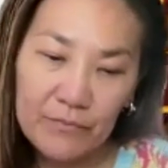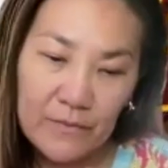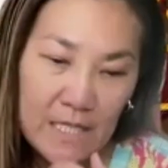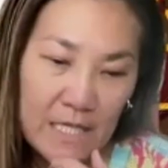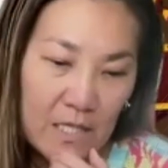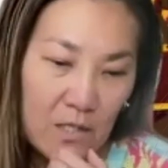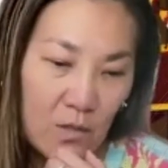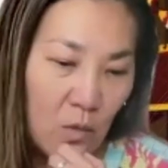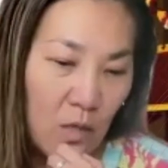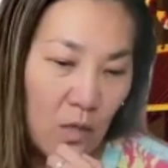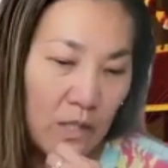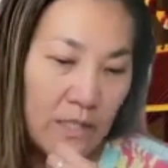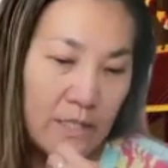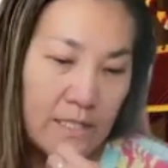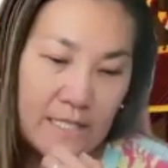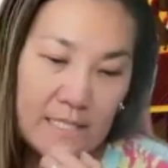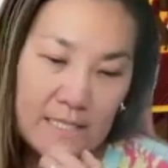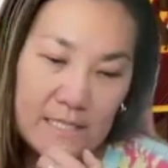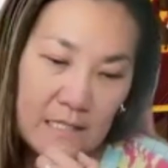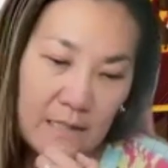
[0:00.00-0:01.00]

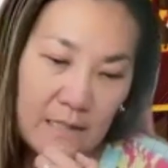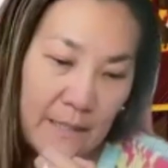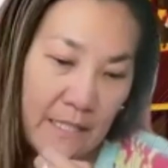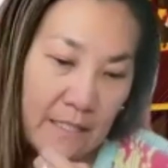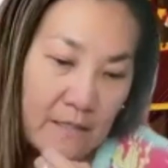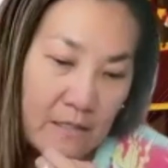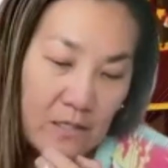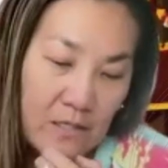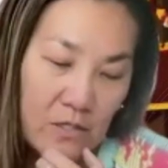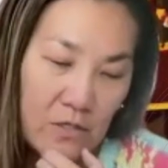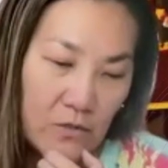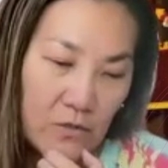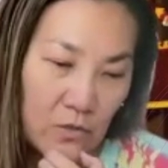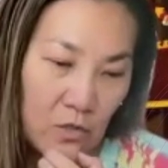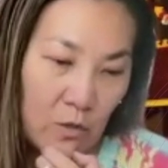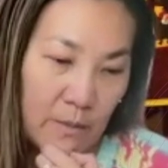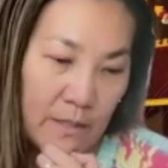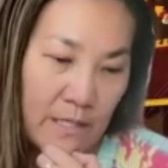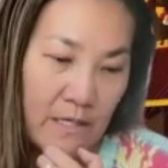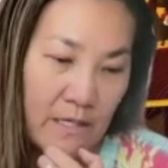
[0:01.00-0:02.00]
inequalities. I mean,
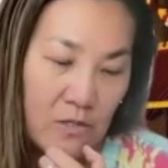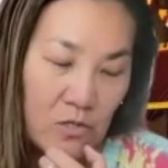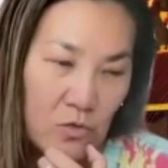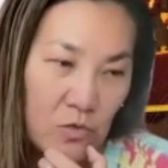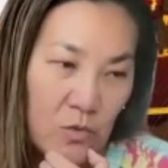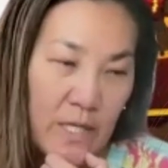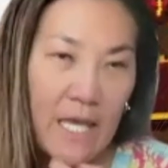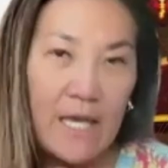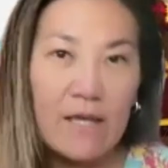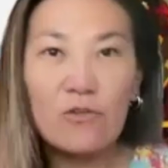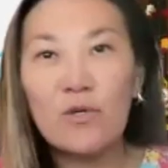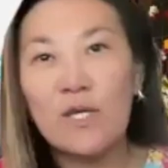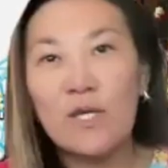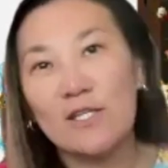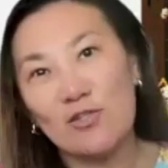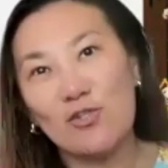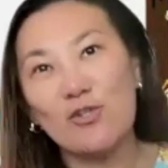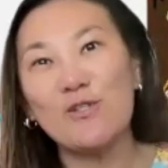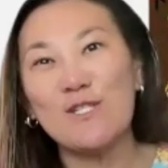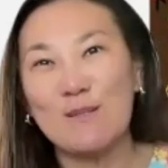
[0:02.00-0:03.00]
nobody, you can
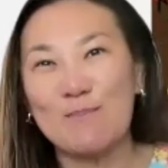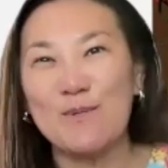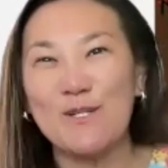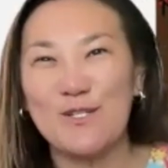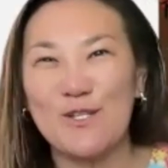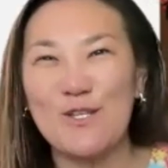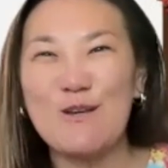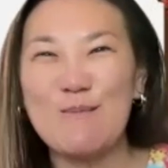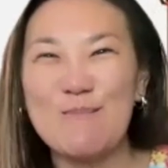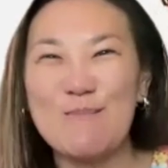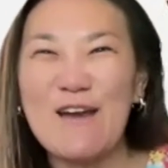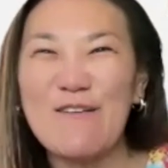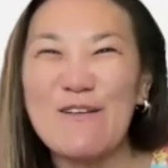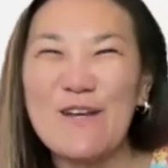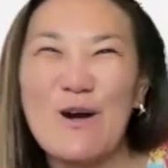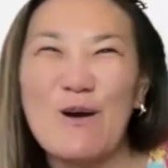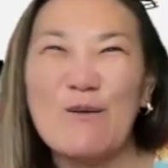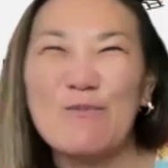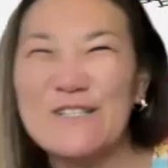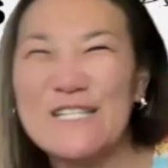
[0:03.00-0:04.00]
choose the person you marry,
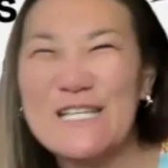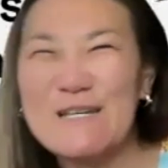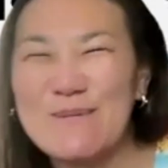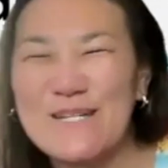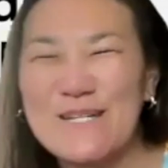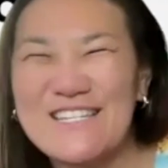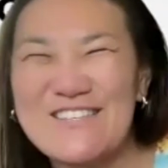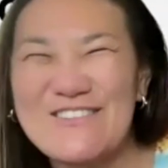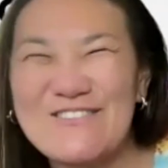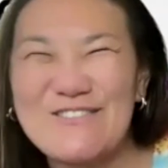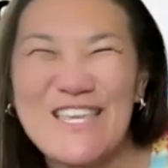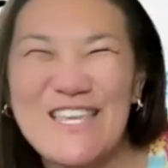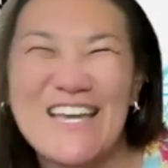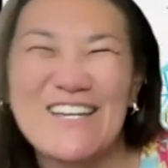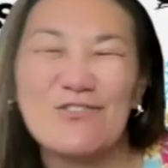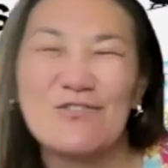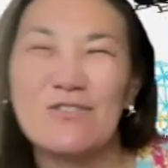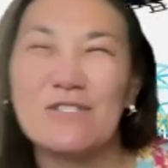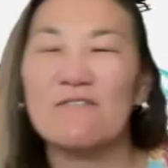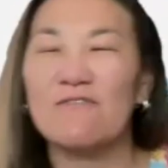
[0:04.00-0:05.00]
hopefully, but you
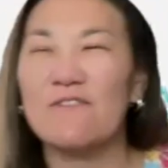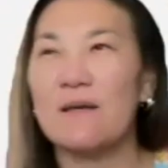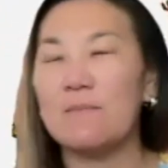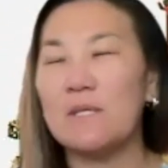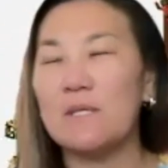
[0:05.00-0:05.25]
can't choose the family